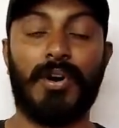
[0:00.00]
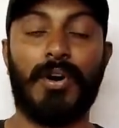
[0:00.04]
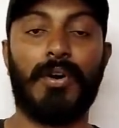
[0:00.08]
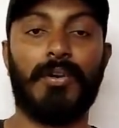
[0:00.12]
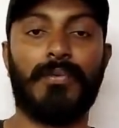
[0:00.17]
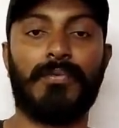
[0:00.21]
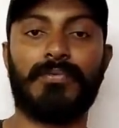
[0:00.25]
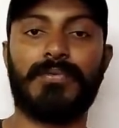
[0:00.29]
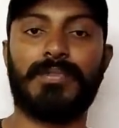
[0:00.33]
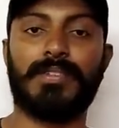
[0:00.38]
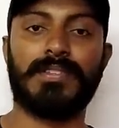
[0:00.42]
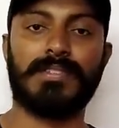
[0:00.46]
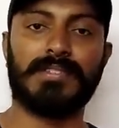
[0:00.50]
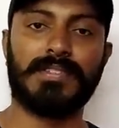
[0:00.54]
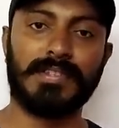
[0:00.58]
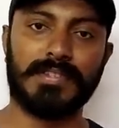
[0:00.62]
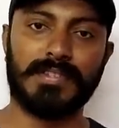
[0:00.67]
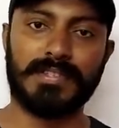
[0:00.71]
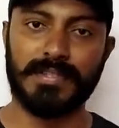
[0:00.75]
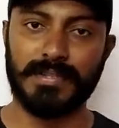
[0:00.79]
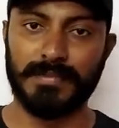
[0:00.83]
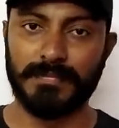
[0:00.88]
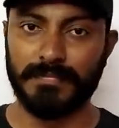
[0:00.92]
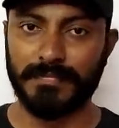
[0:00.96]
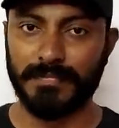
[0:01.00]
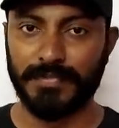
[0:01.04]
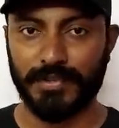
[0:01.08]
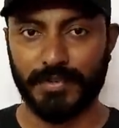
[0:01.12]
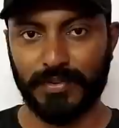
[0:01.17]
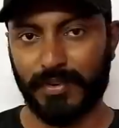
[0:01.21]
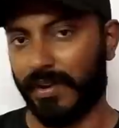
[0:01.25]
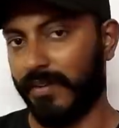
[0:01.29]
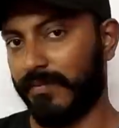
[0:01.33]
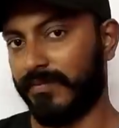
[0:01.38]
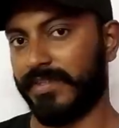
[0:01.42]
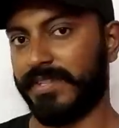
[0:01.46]
of the system
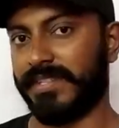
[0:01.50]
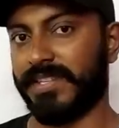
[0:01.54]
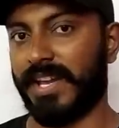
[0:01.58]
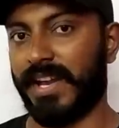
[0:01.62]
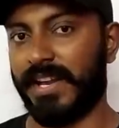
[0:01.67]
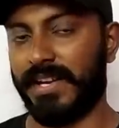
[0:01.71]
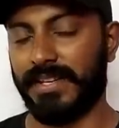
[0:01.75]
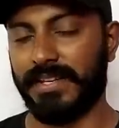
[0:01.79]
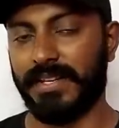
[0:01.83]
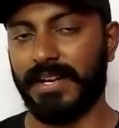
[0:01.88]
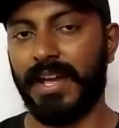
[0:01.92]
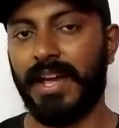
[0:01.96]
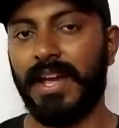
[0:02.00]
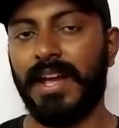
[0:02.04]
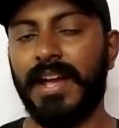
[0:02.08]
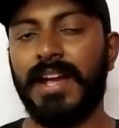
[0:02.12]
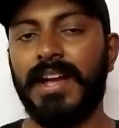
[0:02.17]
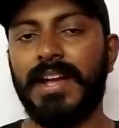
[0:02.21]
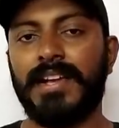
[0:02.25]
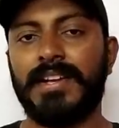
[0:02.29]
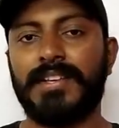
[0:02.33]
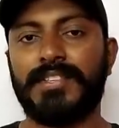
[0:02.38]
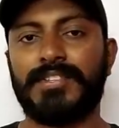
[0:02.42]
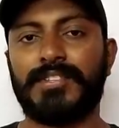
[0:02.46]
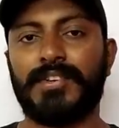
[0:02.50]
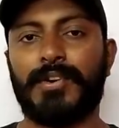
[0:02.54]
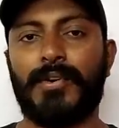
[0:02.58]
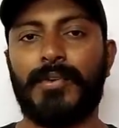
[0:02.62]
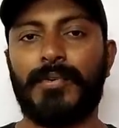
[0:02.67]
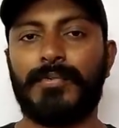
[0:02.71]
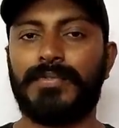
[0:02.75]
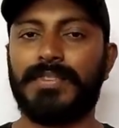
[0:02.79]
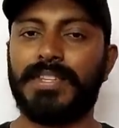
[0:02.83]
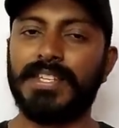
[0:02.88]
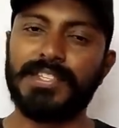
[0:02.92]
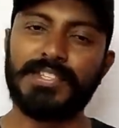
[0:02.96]
you have designed.
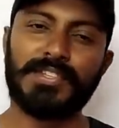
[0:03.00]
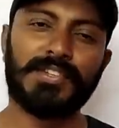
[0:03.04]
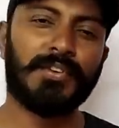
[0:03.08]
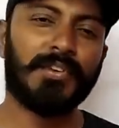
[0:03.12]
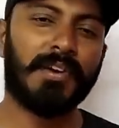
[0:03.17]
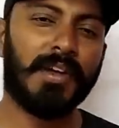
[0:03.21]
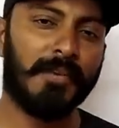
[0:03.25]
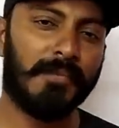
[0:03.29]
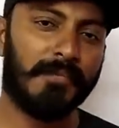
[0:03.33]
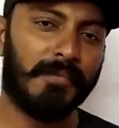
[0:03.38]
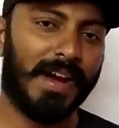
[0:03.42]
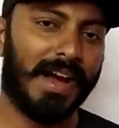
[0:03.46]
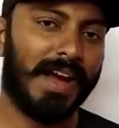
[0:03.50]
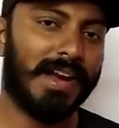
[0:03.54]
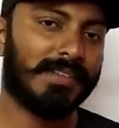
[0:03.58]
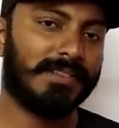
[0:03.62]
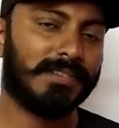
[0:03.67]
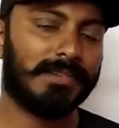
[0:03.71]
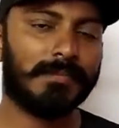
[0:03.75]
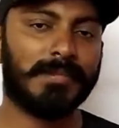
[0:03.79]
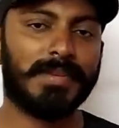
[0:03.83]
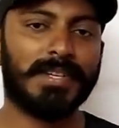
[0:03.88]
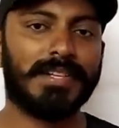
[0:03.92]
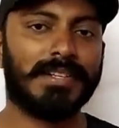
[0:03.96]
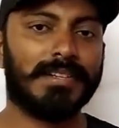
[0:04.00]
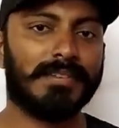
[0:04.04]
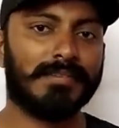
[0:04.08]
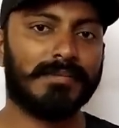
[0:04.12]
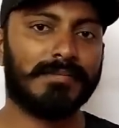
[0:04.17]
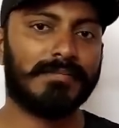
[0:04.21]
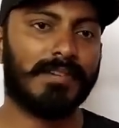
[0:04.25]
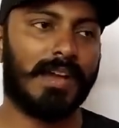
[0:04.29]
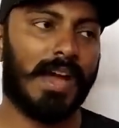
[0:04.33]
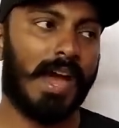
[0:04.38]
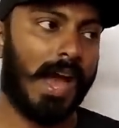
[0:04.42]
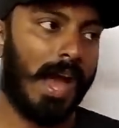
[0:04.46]
So this could have either
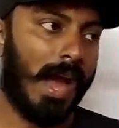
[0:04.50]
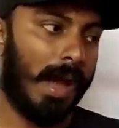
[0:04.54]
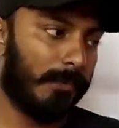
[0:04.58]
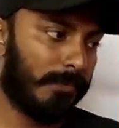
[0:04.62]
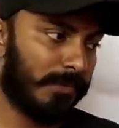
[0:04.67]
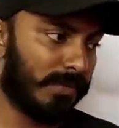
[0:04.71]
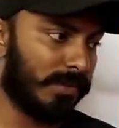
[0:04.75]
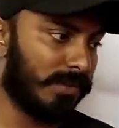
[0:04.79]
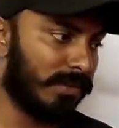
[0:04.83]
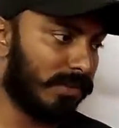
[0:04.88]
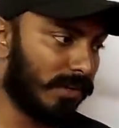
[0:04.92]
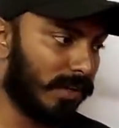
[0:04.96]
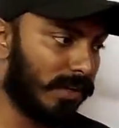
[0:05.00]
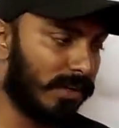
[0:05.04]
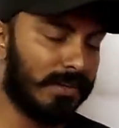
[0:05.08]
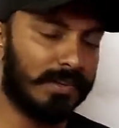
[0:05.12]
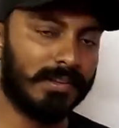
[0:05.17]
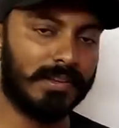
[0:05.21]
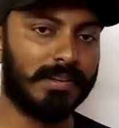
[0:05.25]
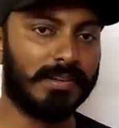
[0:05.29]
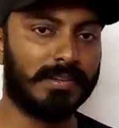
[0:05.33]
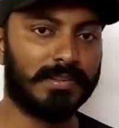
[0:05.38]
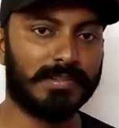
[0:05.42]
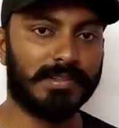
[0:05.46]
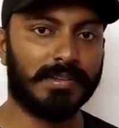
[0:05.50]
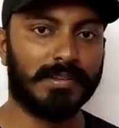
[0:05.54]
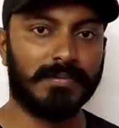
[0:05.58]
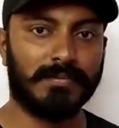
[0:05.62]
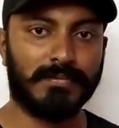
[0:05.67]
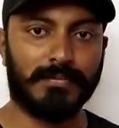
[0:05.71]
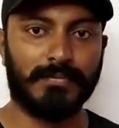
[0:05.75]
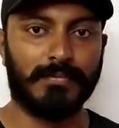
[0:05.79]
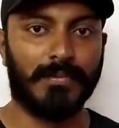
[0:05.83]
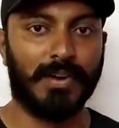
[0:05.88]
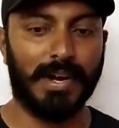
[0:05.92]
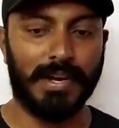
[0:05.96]
been happened earlier
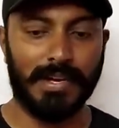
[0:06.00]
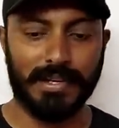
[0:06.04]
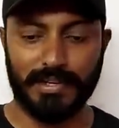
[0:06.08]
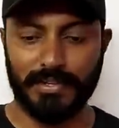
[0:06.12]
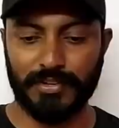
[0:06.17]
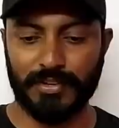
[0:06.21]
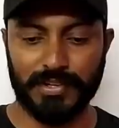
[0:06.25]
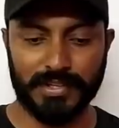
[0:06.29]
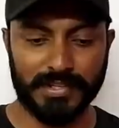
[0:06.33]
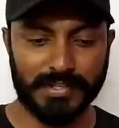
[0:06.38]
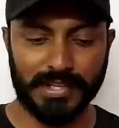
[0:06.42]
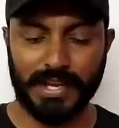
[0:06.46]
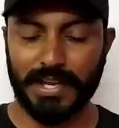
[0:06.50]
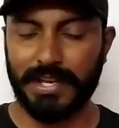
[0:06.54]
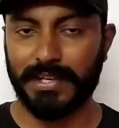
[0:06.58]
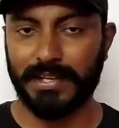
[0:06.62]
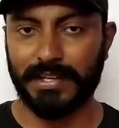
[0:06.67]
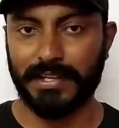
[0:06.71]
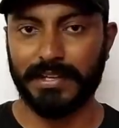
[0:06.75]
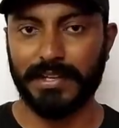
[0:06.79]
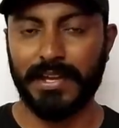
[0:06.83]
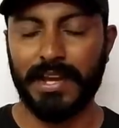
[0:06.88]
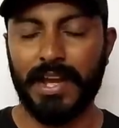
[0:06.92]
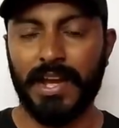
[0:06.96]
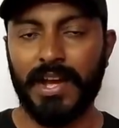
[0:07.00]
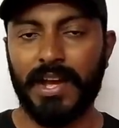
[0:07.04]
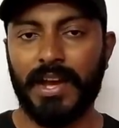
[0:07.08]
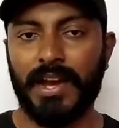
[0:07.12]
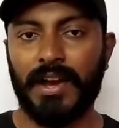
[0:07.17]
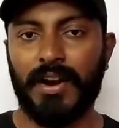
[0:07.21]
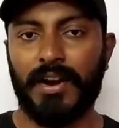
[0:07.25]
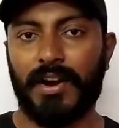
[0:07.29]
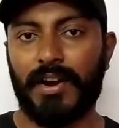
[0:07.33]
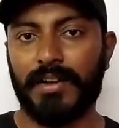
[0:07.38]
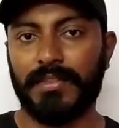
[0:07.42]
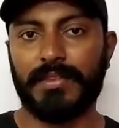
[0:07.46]
itself while you're designing
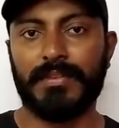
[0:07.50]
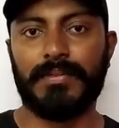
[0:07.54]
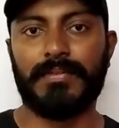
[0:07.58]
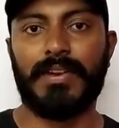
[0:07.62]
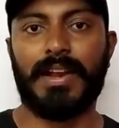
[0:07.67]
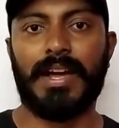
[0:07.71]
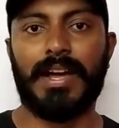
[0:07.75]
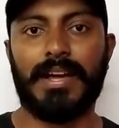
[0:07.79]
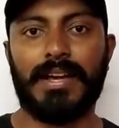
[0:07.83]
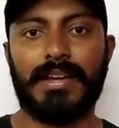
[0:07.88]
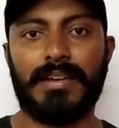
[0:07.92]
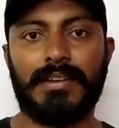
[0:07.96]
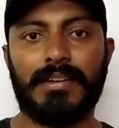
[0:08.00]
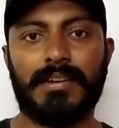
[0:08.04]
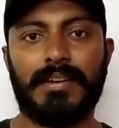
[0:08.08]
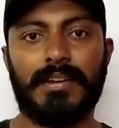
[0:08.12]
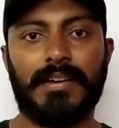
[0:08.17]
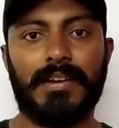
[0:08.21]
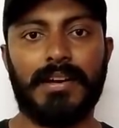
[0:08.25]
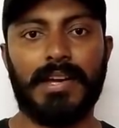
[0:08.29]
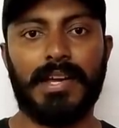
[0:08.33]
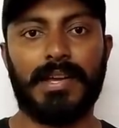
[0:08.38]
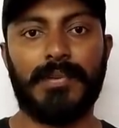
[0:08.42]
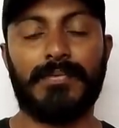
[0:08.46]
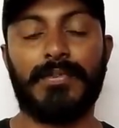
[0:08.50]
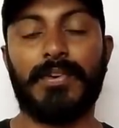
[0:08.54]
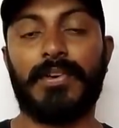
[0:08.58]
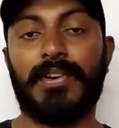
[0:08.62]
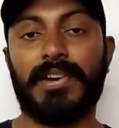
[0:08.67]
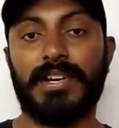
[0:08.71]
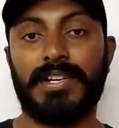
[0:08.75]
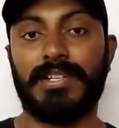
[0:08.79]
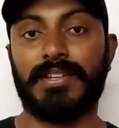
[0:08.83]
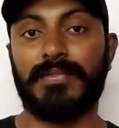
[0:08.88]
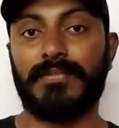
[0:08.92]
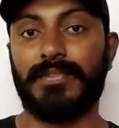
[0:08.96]
on the fly. If your
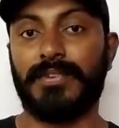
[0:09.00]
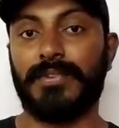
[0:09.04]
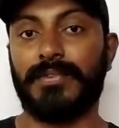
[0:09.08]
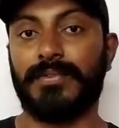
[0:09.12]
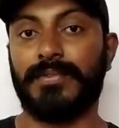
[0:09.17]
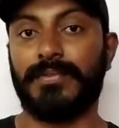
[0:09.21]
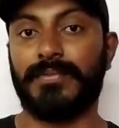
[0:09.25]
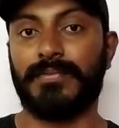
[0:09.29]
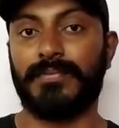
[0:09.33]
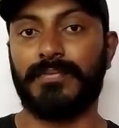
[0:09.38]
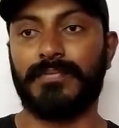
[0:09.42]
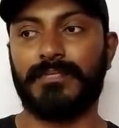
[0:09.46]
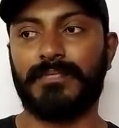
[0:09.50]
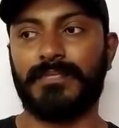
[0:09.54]
interview